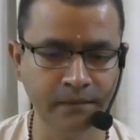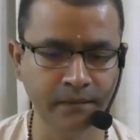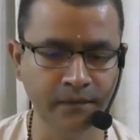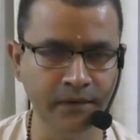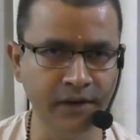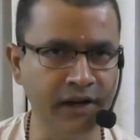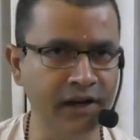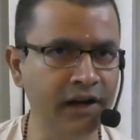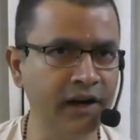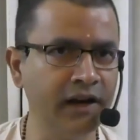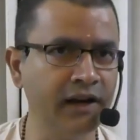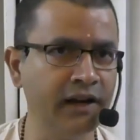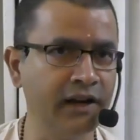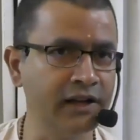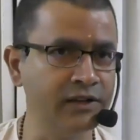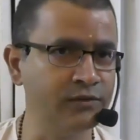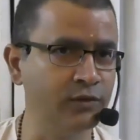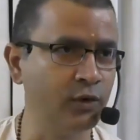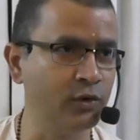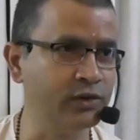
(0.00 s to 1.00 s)
England
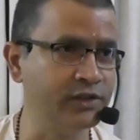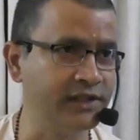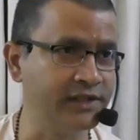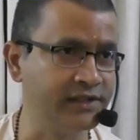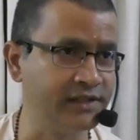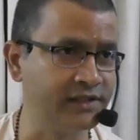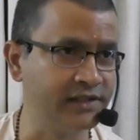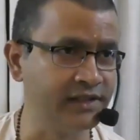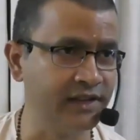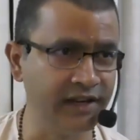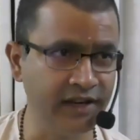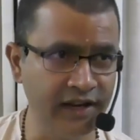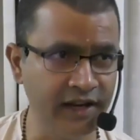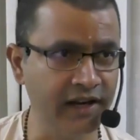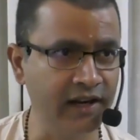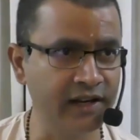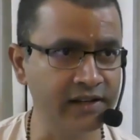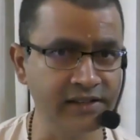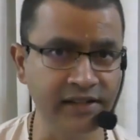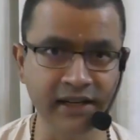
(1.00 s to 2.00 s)
has 4 seasons.
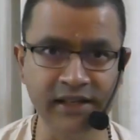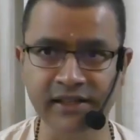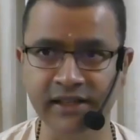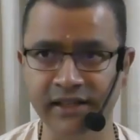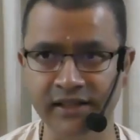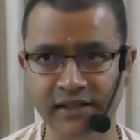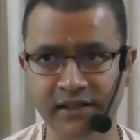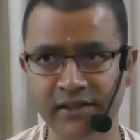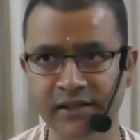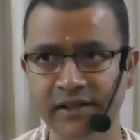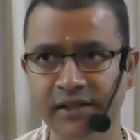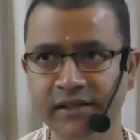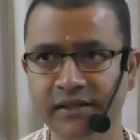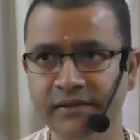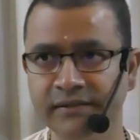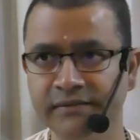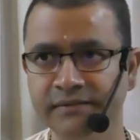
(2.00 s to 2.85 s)
India has 6 seasons.